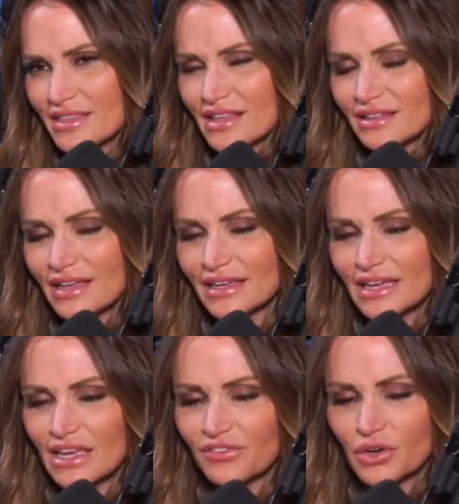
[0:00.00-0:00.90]
think like
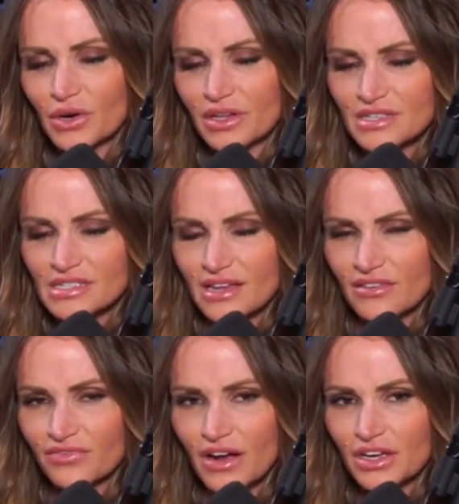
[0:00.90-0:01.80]
if you're in this like
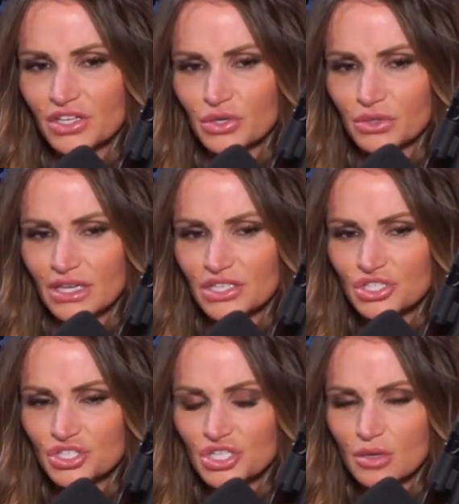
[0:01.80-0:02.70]
funk in your
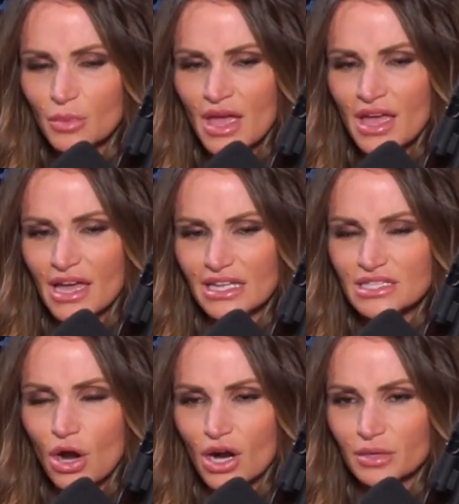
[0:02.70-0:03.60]
relationship,
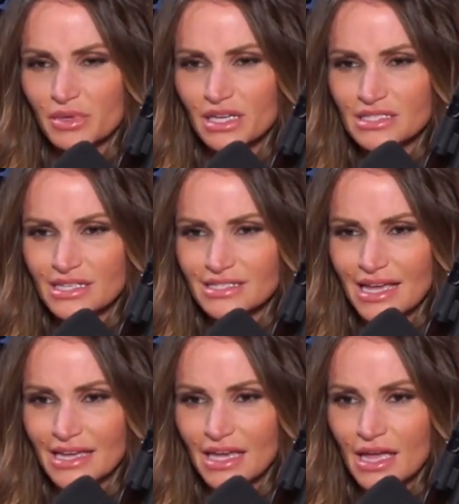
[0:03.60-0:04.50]
it's hard because it's
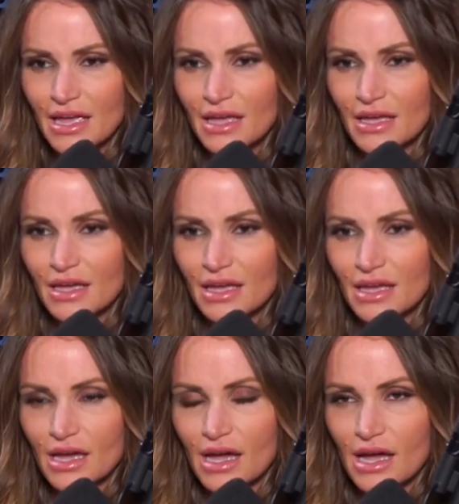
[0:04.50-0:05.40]
like
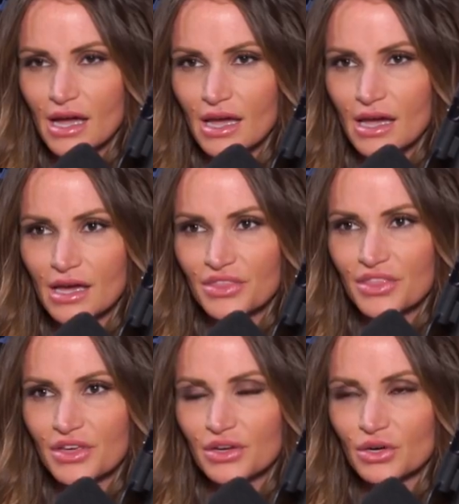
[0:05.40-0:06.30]

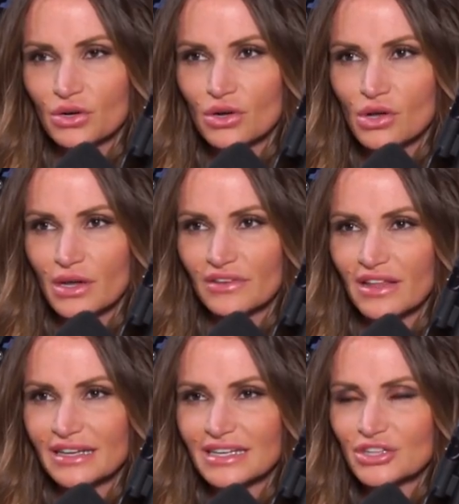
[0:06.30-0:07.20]
the girl, if
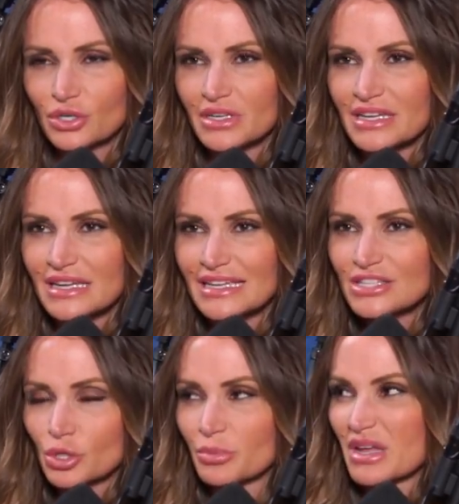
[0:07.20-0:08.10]
like neither
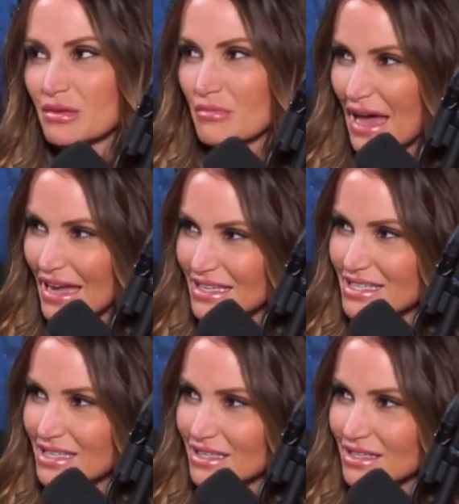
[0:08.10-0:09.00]
needs are being
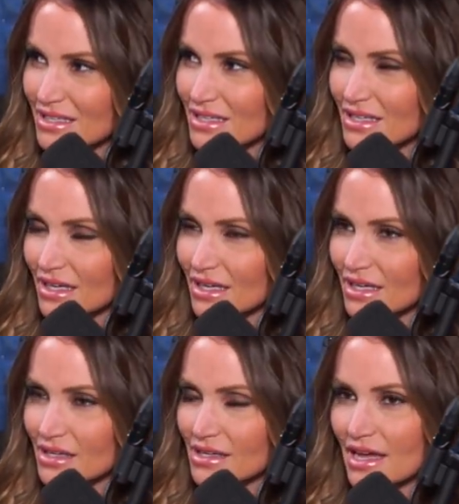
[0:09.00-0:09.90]
met,
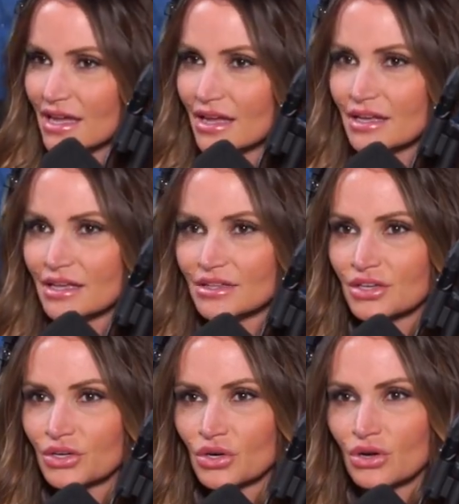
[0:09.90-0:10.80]
then
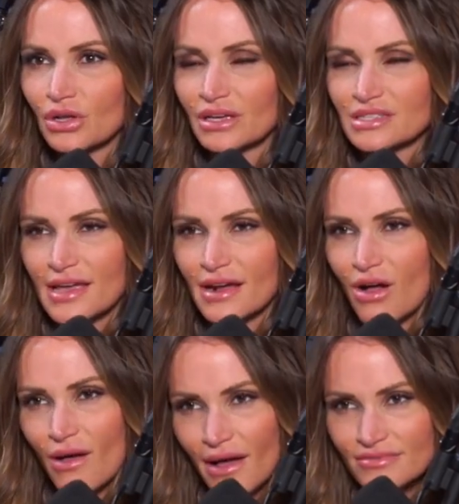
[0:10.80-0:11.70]
the girl is like,
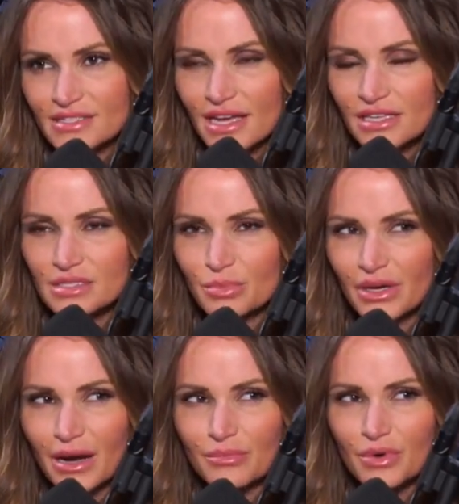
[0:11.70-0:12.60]
I'll have sex,
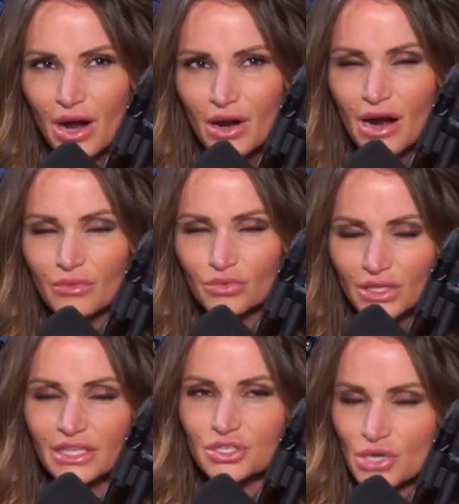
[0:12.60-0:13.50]
but I'm not
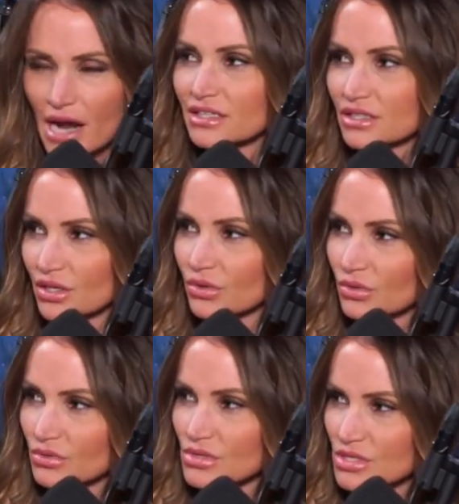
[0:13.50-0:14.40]
really attracted to you.
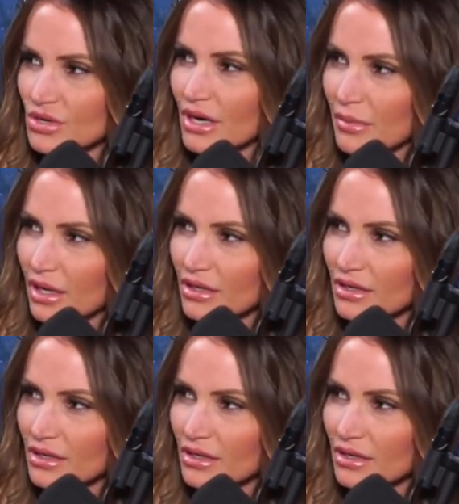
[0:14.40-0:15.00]
Do you know what I mean?